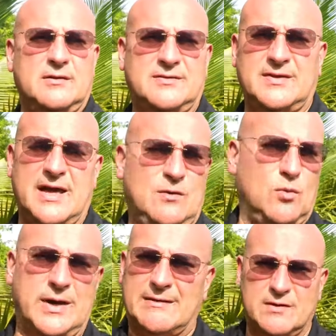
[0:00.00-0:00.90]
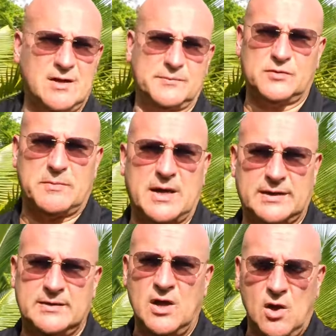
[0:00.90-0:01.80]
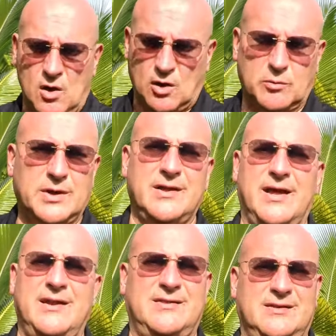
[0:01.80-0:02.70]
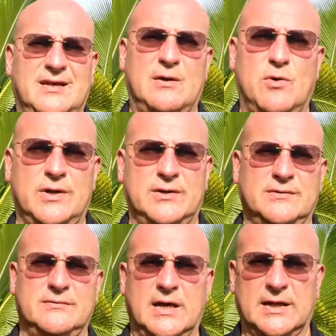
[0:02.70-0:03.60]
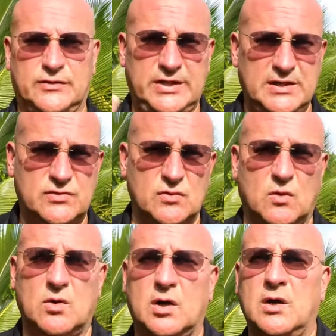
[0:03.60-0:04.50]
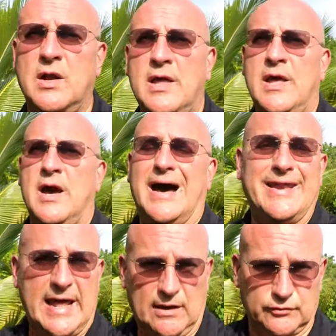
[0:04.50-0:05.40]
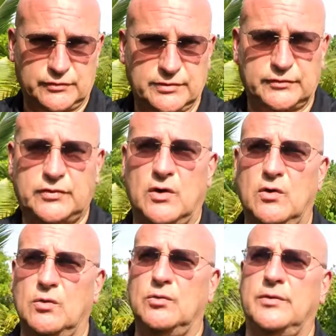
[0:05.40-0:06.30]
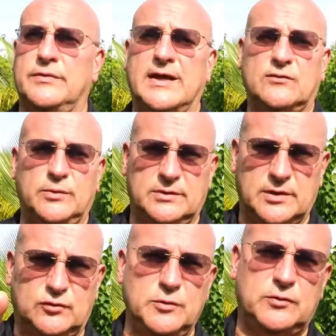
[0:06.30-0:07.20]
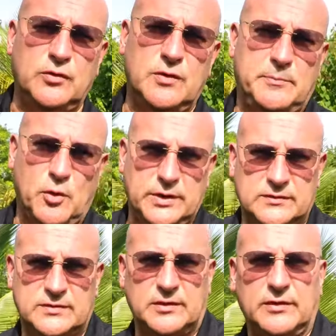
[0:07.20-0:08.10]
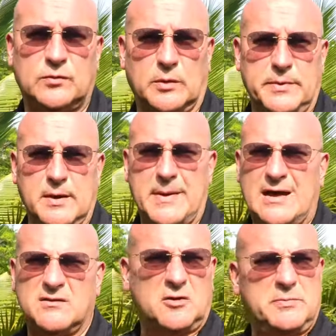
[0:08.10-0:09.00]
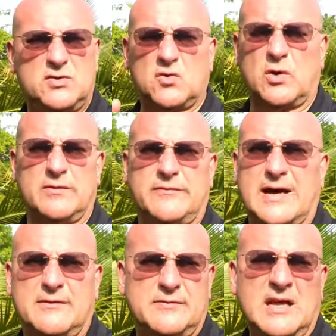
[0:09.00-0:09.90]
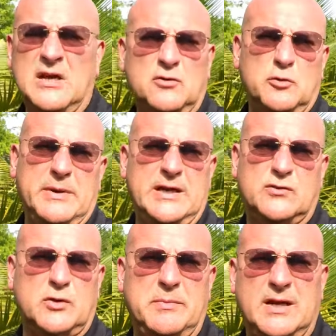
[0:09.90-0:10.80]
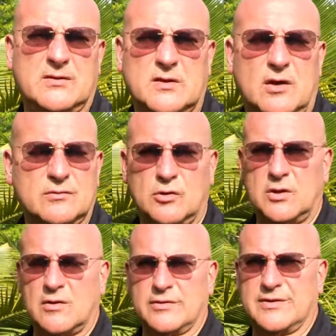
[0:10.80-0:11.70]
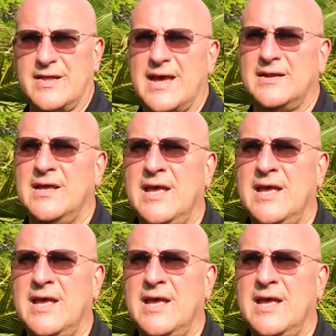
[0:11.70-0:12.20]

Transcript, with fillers: and saying whatever comes to mind or one, anything that I want to uh, teach or announce. So that's what the to, to the Point series will be about. They'll be short, five, two minutes, three minutes long, no longer than that.